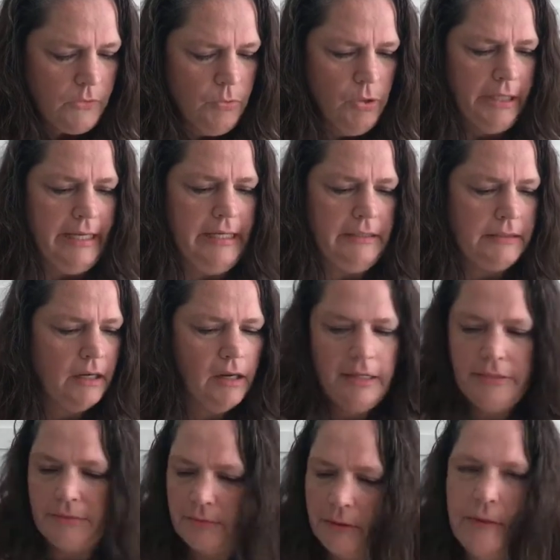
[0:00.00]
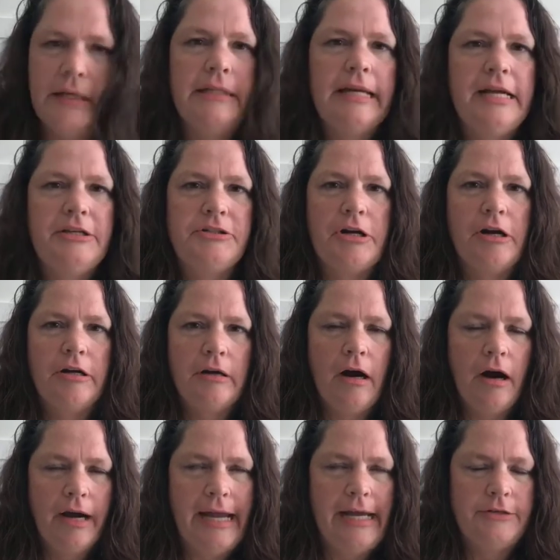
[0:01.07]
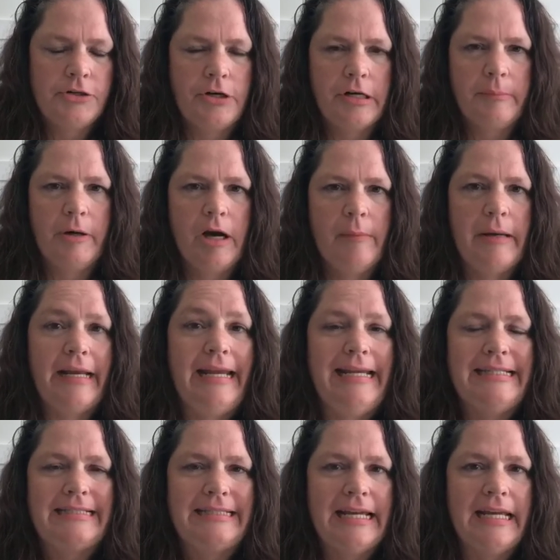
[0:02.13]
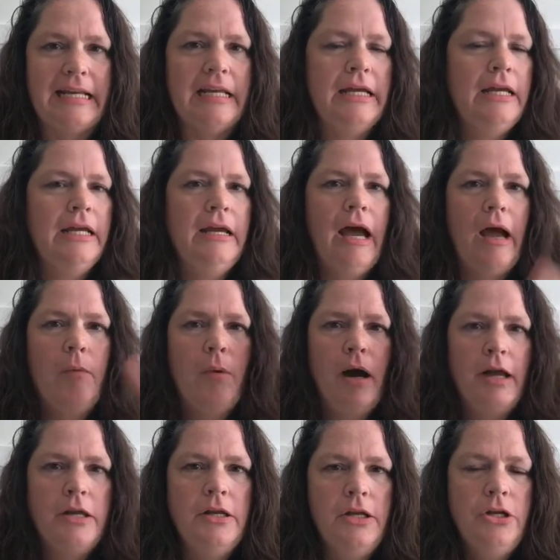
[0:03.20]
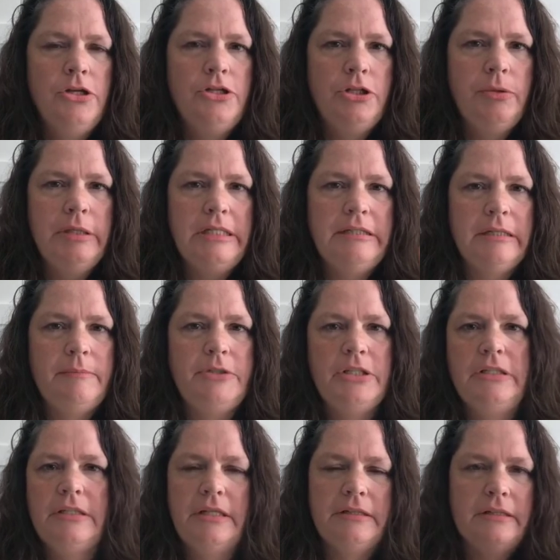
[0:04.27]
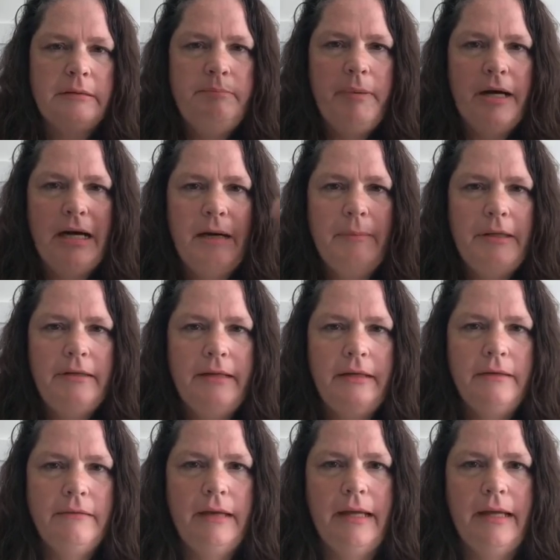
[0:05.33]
Well, he's gone through his HR department. He said, I want 2 exemptions because it's Bob and